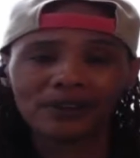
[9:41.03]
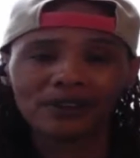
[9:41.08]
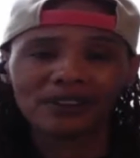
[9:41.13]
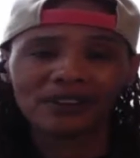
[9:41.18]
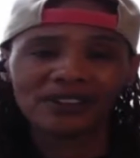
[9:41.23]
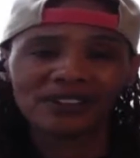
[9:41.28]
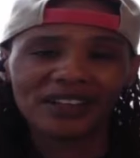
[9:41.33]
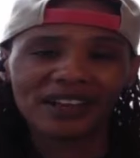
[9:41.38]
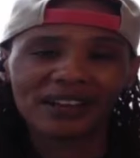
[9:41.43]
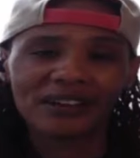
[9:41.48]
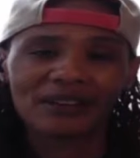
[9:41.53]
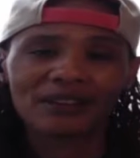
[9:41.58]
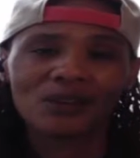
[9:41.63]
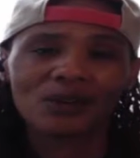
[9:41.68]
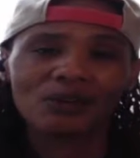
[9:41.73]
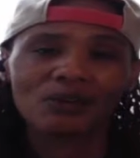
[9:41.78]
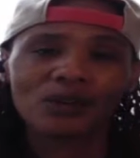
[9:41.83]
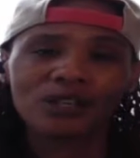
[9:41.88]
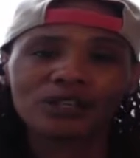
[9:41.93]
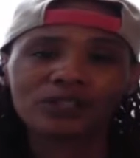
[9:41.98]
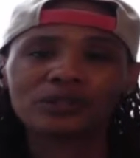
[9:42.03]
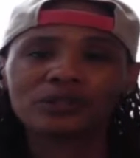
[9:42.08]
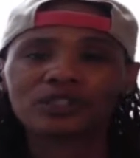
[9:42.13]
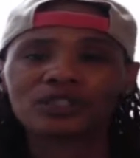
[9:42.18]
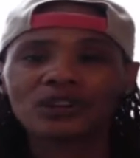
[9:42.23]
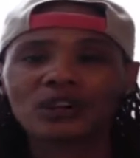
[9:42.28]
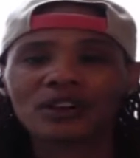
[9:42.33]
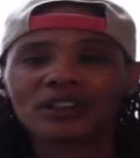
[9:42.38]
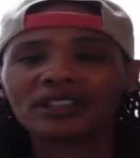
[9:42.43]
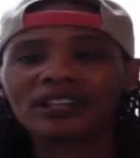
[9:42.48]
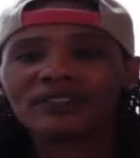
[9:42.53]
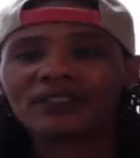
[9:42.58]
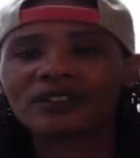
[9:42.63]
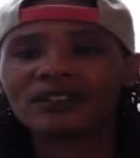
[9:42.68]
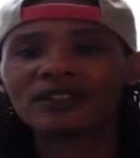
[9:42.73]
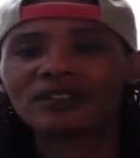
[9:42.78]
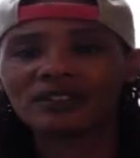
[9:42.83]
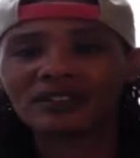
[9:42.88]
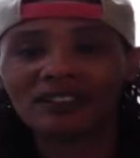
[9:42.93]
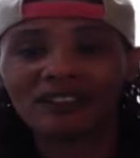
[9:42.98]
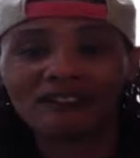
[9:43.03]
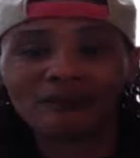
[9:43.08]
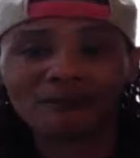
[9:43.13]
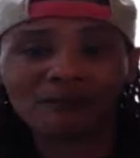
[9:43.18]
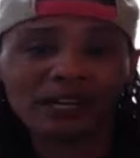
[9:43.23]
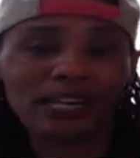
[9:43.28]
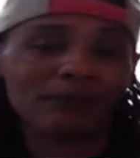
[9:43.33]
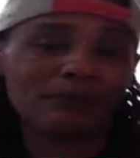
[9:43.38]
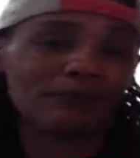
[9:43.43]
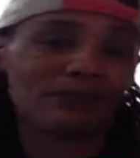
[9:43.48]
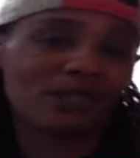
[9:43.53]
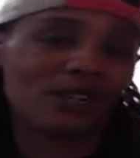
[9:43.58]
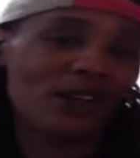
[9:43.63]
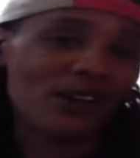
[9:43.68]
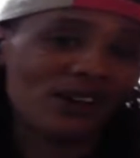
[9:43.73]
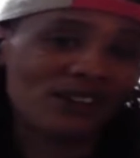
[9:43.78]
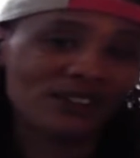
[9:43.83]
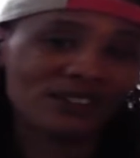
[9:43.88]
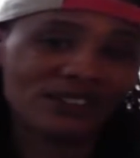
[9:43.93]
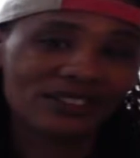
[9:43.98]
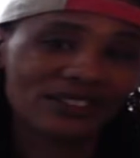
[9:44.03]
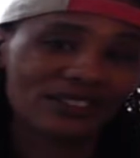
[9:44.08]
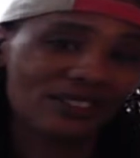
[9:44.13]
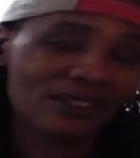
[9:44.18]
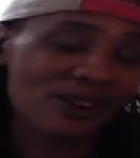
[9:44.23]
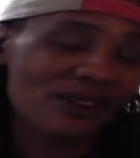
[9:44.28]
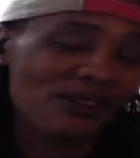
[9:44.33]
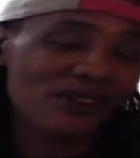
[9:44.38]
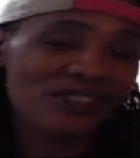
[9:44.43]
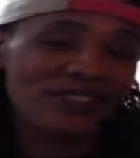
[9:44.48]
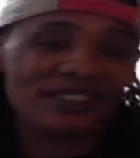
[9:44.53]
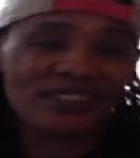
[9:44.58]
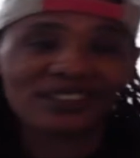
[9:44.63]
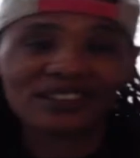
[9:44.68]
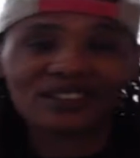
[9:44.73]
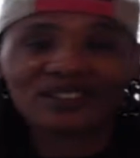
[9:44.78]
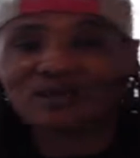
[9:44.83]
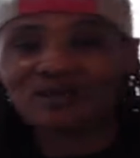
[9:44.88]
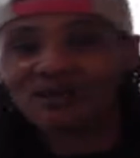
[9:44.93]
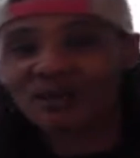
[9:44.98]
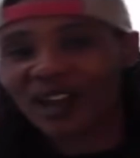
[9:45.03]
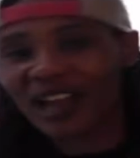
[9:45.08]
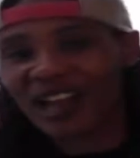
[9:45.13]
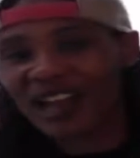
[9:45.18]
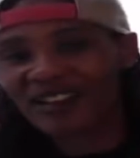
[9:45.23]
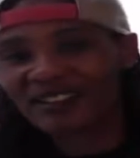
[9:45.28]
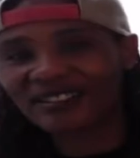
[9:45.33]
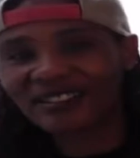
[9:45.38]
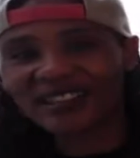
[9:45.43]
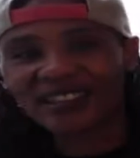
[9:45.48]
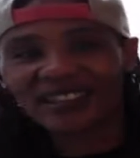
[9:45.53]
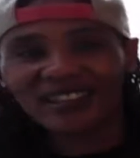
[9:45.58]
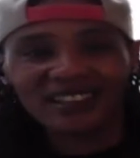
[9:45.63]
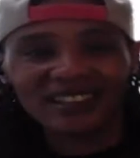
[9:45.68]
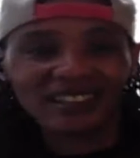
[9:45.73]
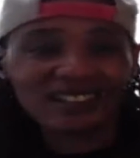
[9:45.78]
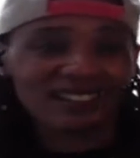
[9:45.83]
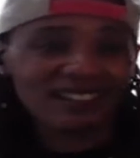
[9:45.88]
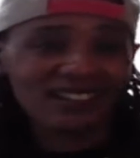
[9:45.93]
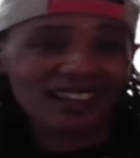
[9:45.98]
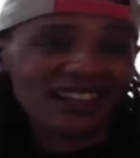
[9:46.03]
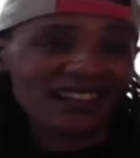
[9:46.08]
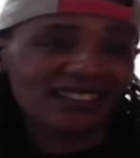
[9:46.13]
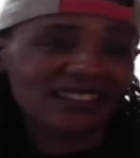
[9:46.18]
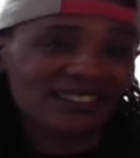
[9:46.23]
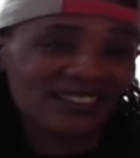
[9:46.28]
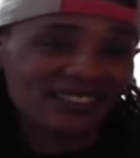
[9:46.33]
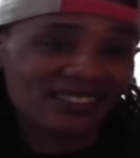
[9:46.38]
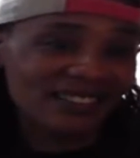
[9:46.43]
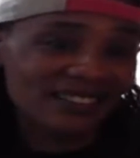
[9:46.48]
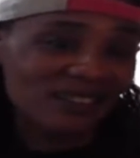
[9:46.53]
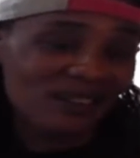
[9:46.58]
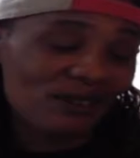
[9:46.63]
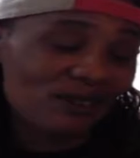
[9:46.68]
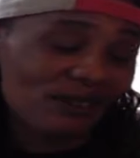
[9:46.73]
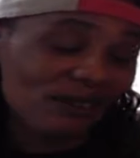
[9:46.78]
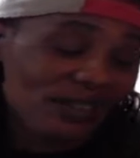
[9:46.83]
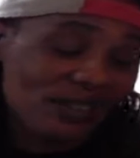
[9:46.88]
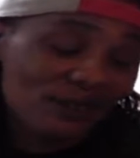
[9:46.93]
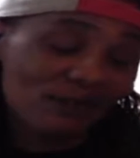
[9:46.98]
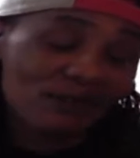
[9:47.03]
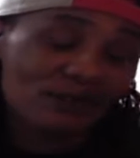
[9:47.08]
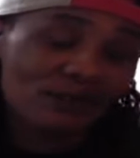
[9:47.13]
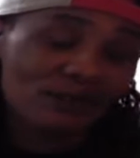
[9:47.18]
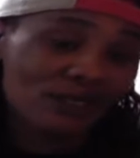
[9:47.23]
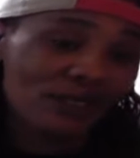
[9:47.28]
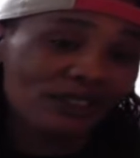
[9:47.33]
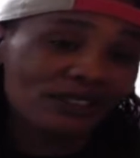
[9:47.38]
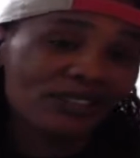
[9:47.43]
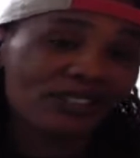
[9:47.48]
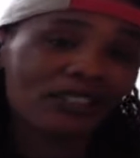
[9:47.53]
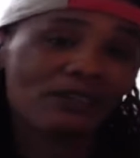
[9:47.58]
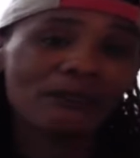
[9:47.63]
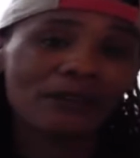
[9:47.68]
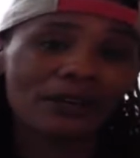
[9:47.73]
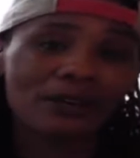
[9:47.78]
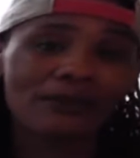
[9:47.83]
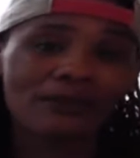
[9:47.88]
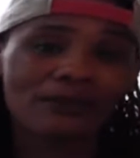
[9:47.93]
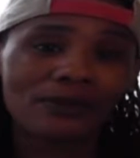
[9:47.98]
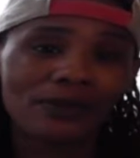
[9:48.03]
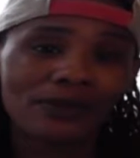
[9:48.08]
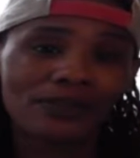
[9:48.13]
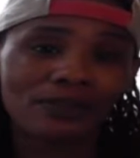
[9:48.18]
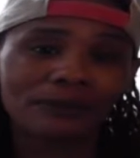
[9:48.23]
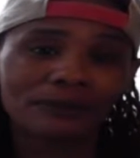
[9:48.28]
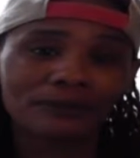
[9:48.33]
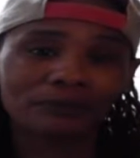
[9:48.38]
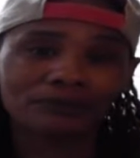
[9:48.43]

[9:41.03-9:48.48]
Okay, once you start giving yourself pep talks and turning things around, it's likely, things will start to get better for you.